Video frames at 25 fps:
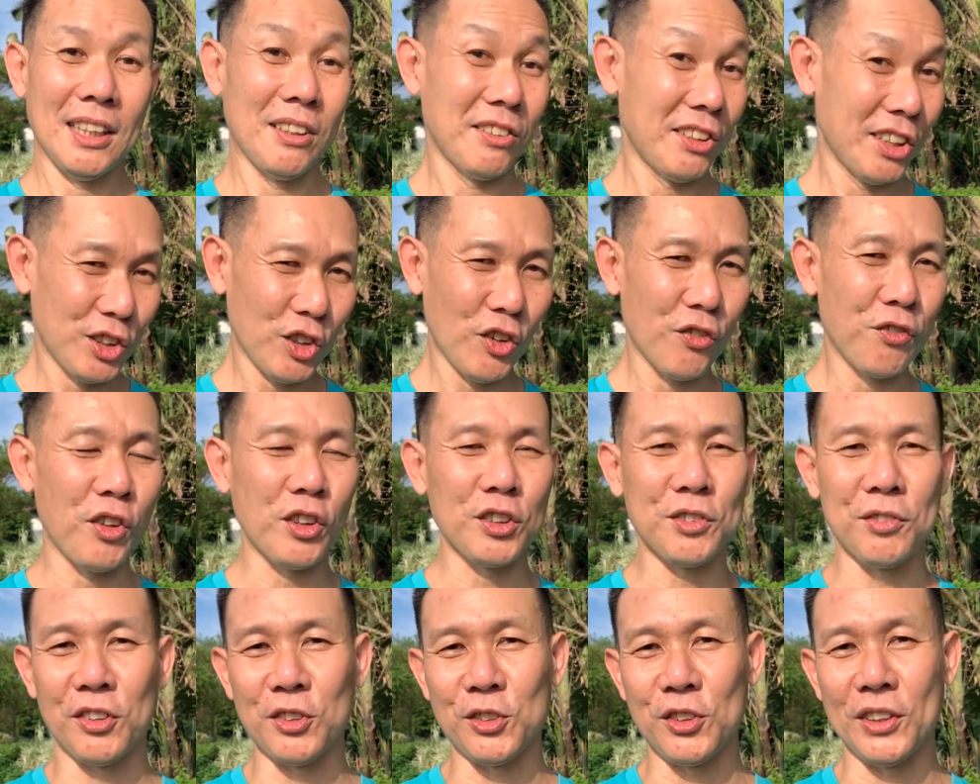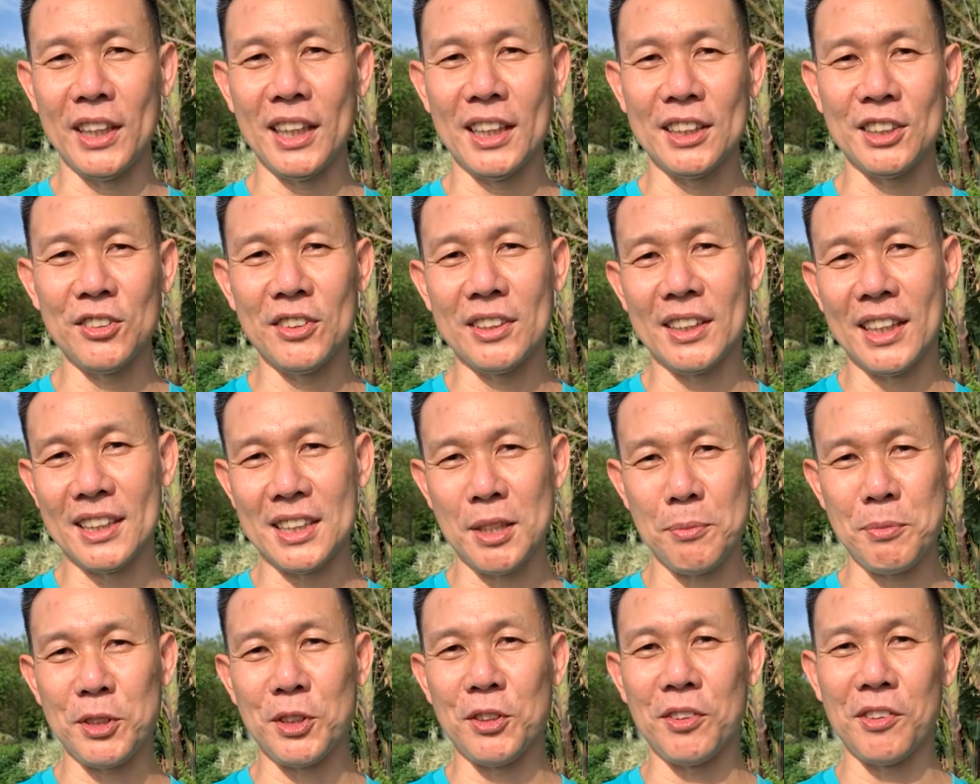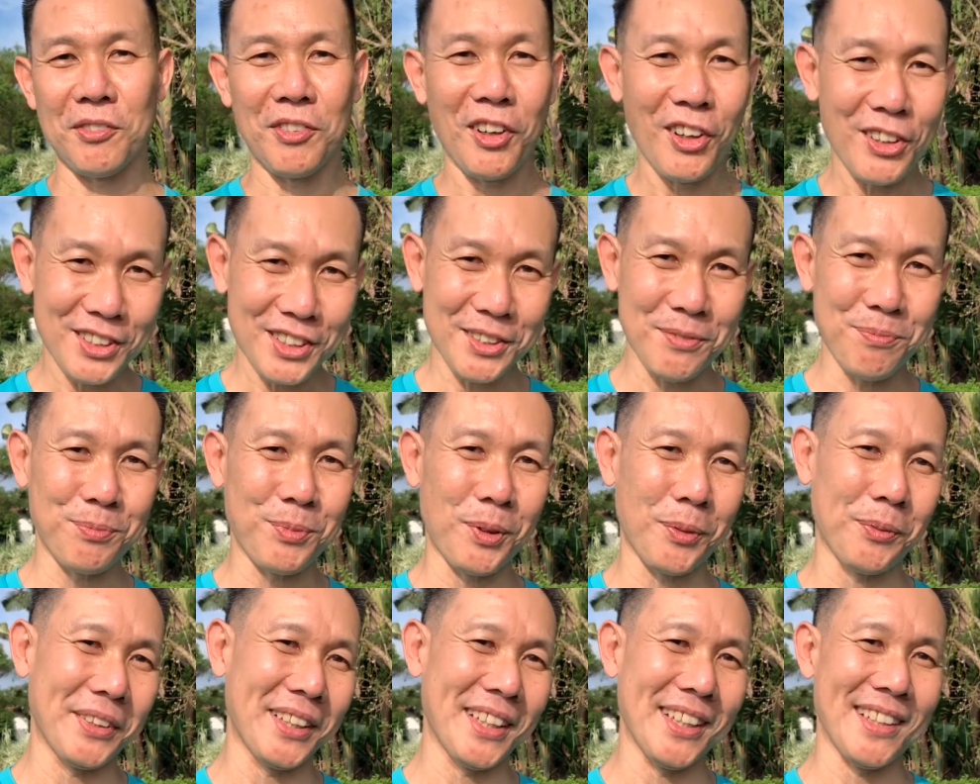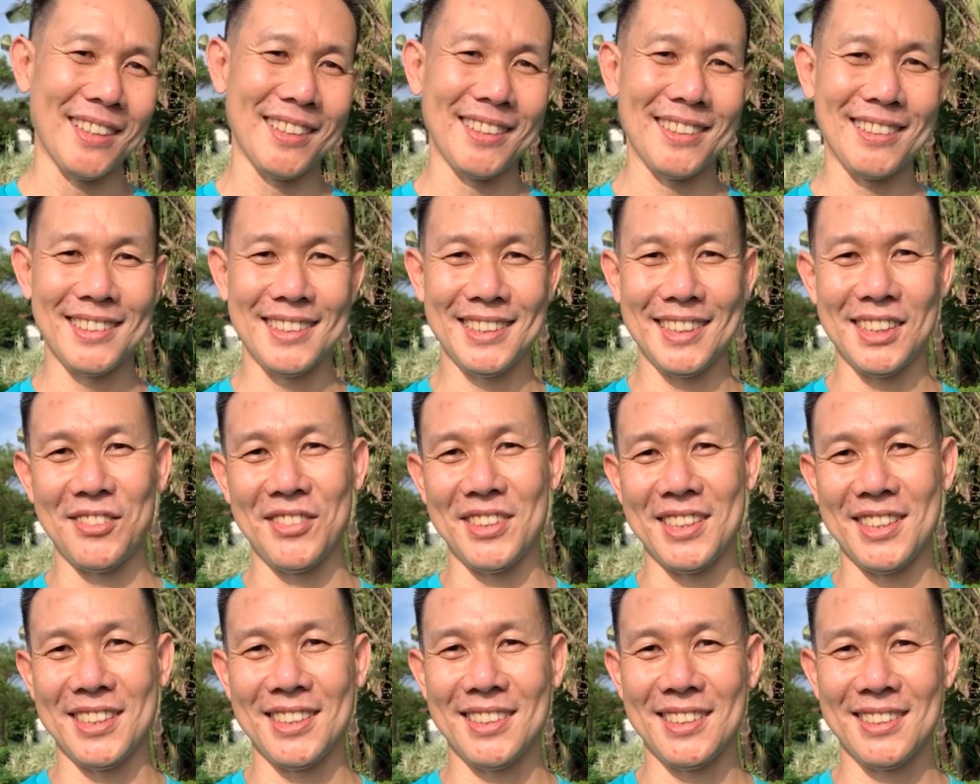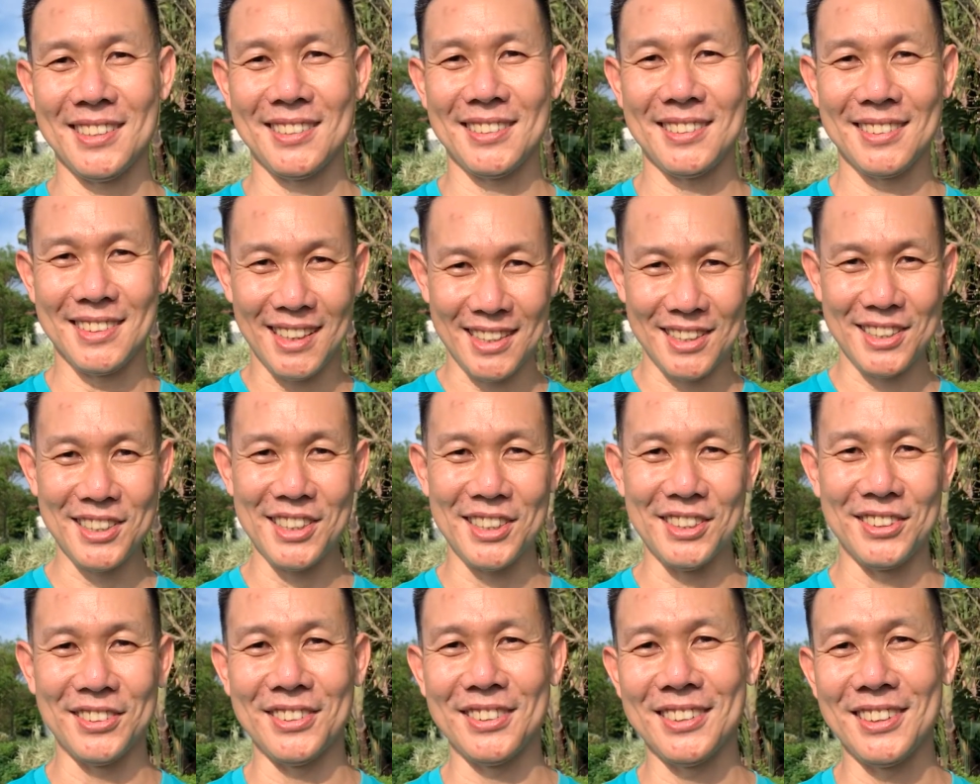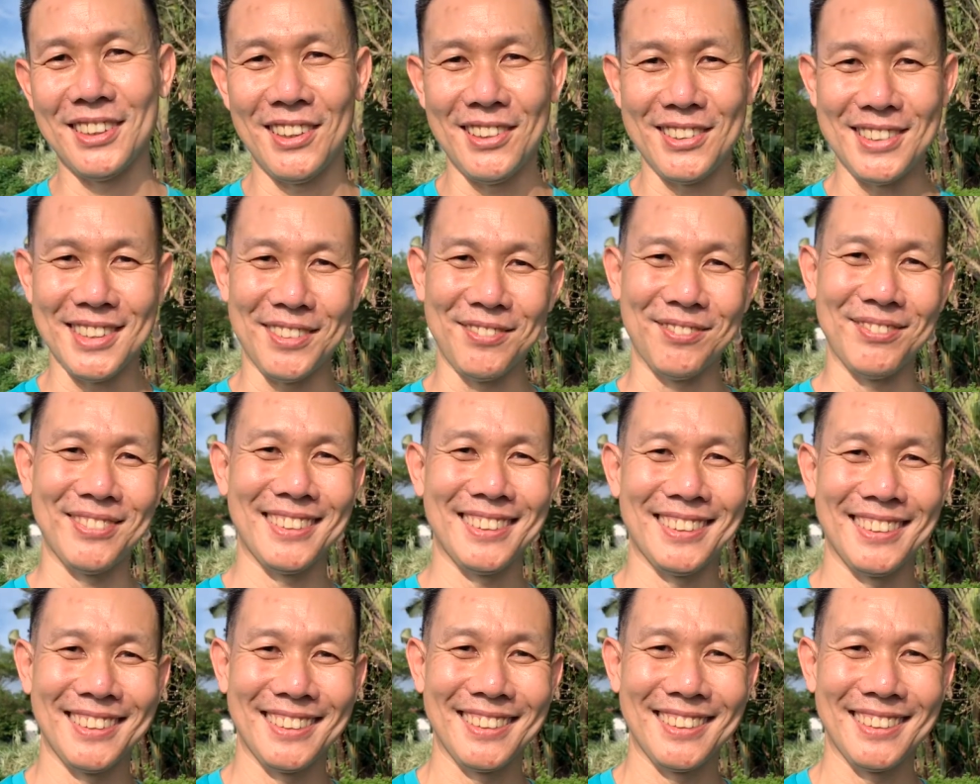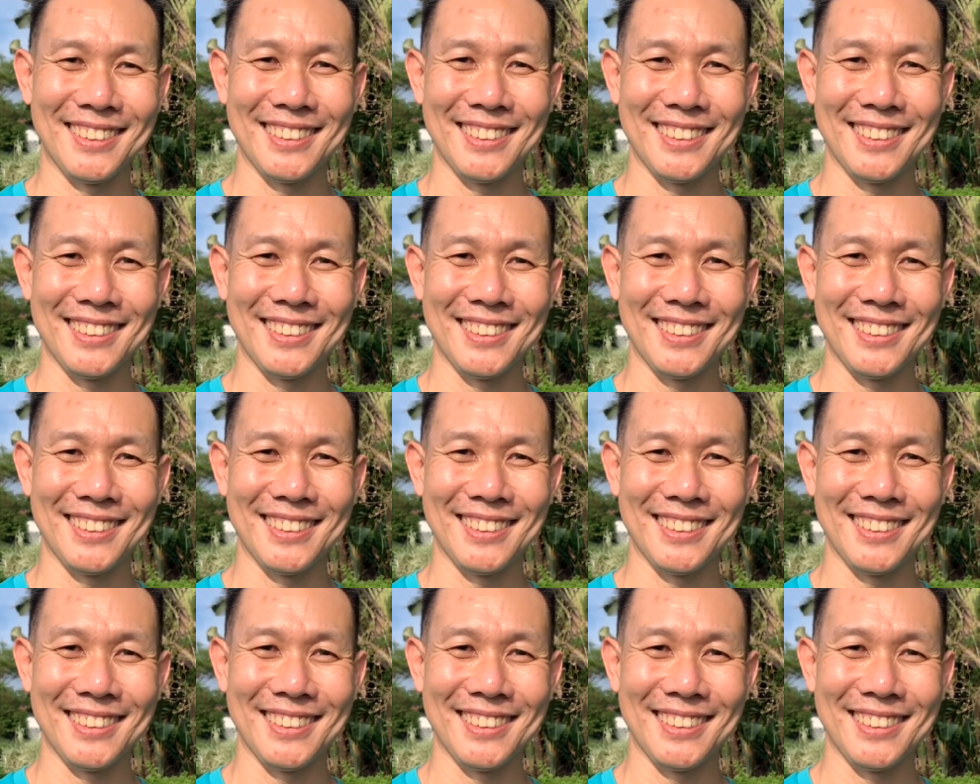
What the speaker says: And that's all folks for today. Until the next episode of Awesome Property Series. See you. Awesome.